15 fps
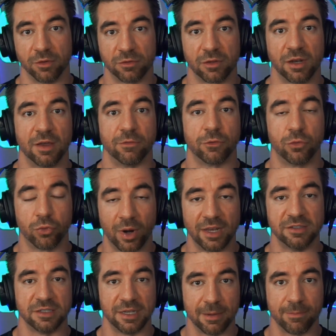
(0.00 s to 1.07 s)
This is going to have
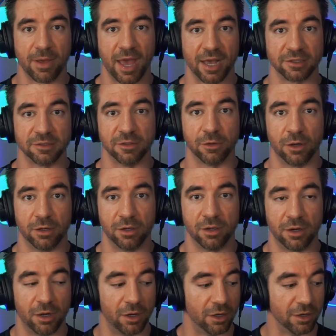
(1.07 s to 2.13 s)
crazy impacts
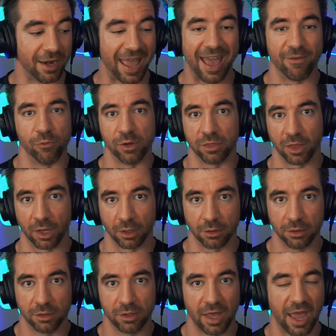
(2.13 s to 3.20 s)
on everything,
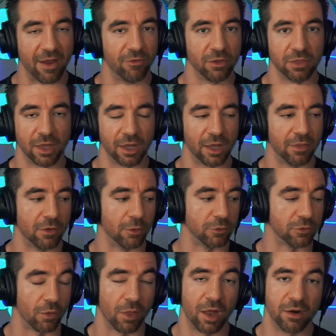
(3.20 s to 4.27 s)
everything. And
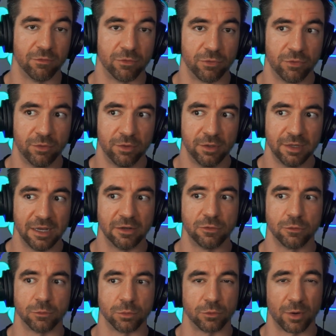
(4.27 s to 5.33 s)
there's a lot of
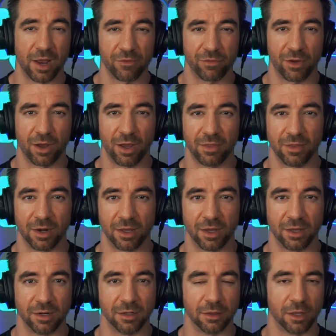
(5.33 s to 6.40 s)
issues with TradFi that
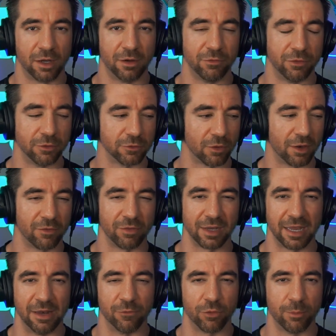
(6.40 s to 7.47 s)
I, I, didn't love. There's a lot of
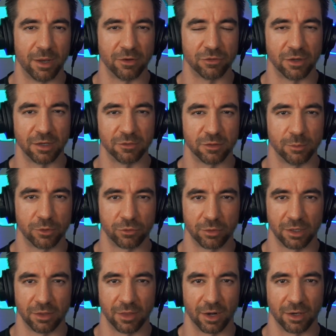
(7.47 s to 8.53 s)
like information
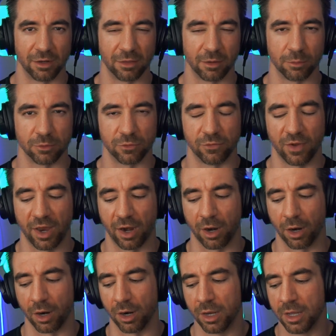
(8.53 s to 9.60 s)
asymmetry that I didn't think was
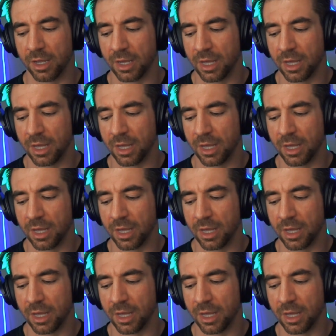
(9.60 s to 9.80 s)
fair.